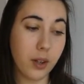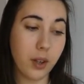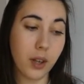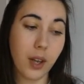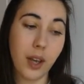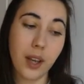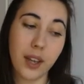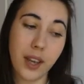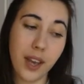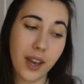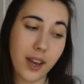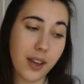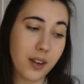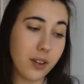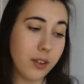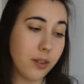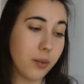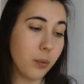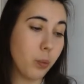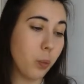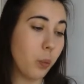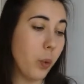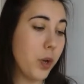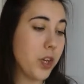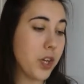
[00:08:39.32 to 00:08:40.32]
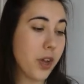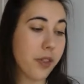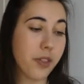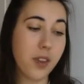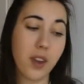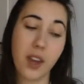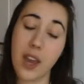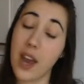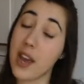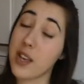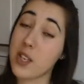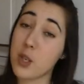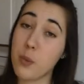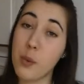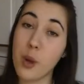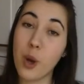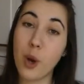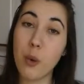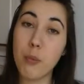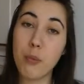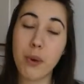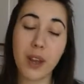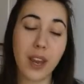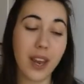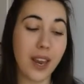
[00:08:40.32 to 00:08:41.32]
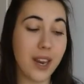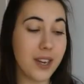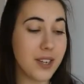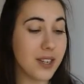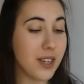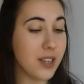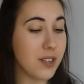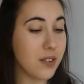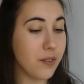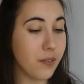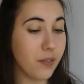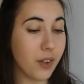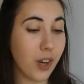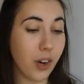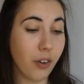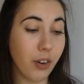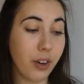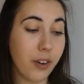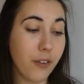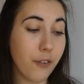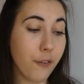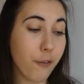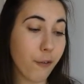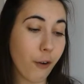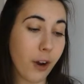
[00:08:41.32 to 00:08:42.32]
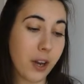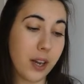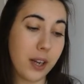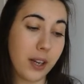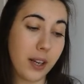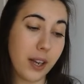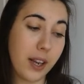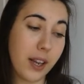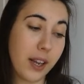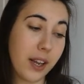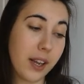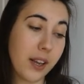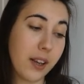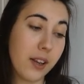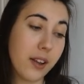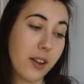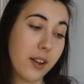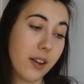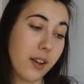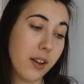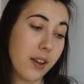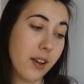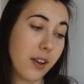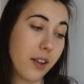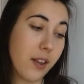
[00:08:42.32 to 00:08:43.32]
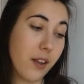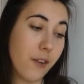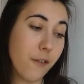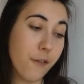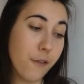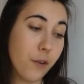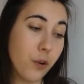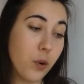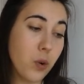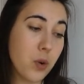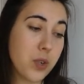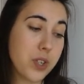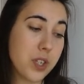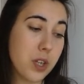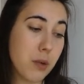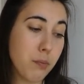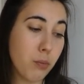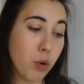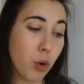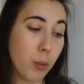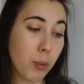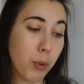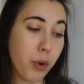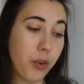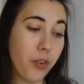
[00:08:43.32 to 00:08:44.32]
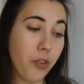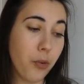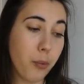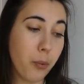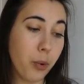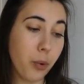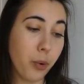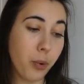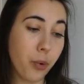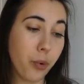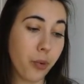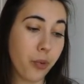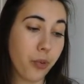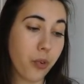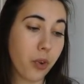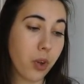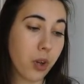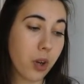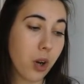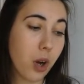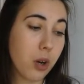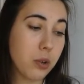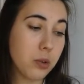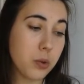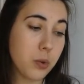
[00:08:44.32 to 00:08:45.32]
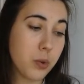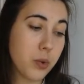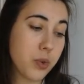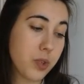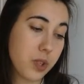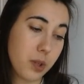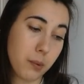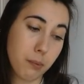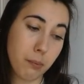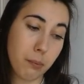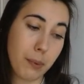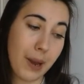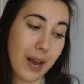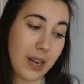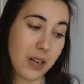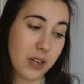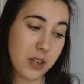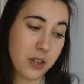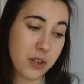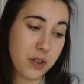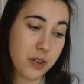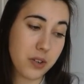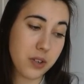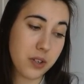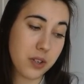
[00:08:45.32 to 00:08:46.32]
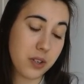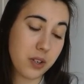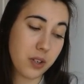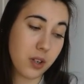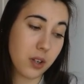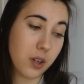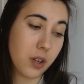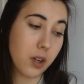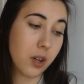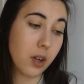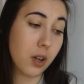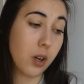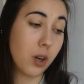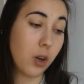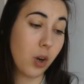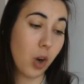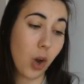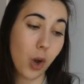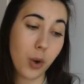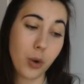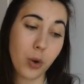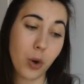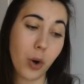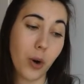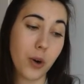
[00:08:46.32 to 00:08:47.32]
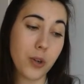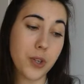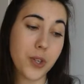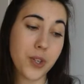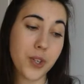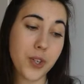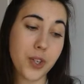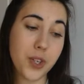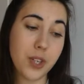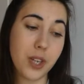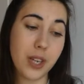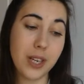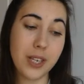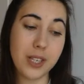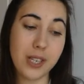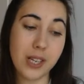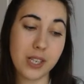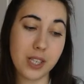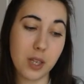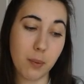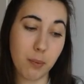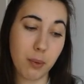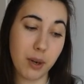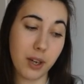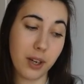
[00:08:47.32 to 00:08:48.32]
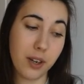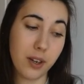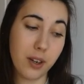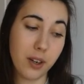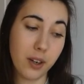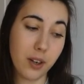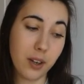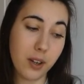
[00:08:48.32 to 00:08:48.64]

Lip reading: Again, we don't think it has to be complicated, very friendly. 4 simple principles: goals, balance, low costs and discipline.